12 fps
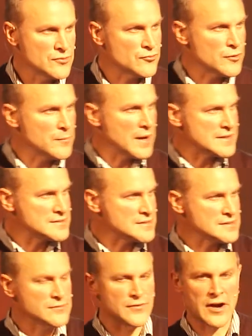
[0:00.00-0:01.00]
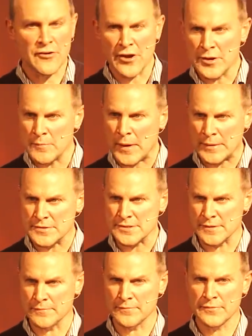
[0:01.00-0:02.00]
reminds us of our own
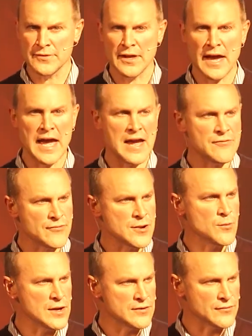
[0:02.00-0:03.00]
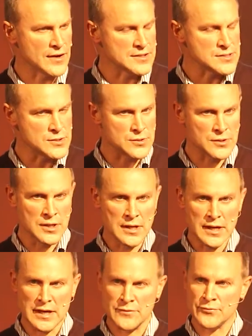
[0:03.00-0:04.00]
baptism. That every one of us who
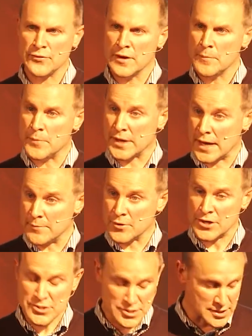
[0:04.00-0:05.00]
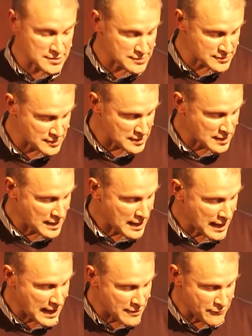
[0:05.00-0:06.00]
have become Christians
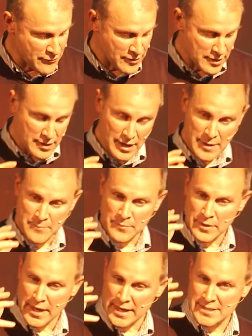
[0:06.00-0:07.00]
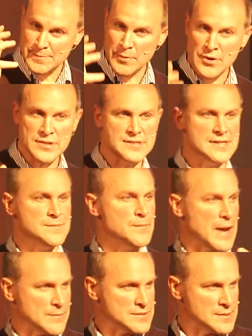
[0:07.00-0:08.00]
have experience this
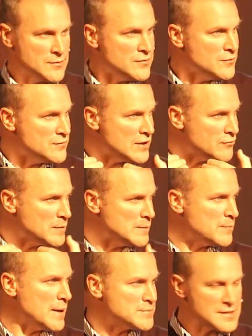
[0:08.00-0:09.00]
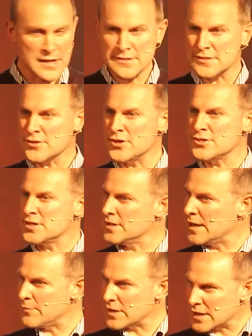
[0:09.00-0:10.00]
baptism. If you've never been baptized as a Christian,
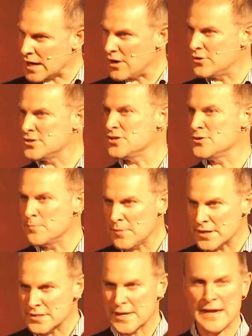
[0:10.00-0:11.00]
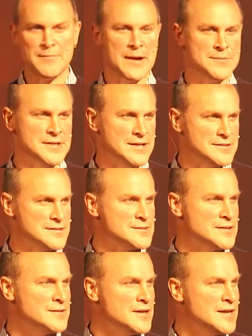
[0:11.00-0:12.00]
let me encourage you, you must get
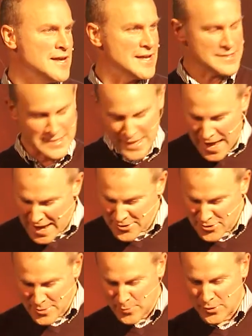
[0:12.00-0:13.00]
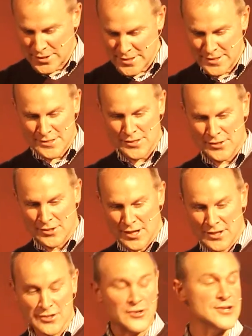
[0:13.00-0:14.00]
baptized. It's the entry point into
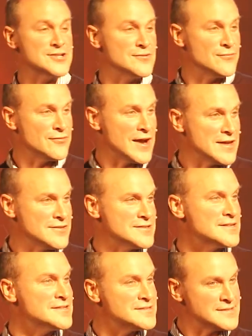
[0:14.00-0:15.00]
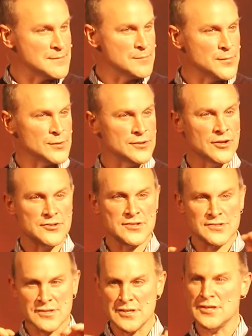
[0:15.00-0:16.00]
the Christian faith. It's a symbol, not
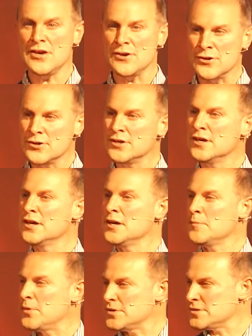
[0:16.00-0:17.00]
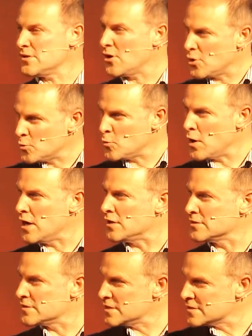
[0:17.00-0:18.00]
just to you, but to the whole
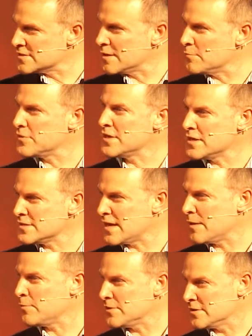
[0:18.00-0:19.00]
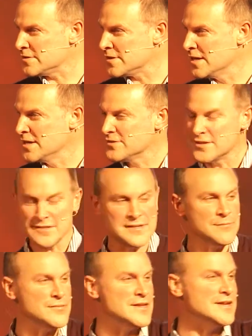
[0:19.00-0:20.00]
world, that something has happened, that
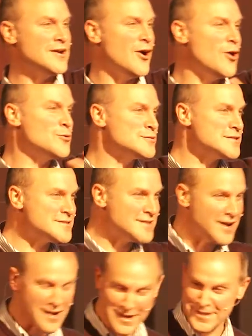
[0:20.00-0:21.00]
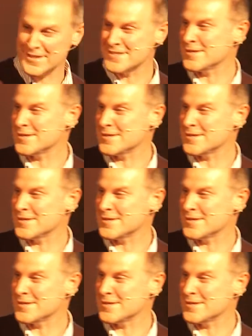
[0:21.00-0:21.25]
something old has died and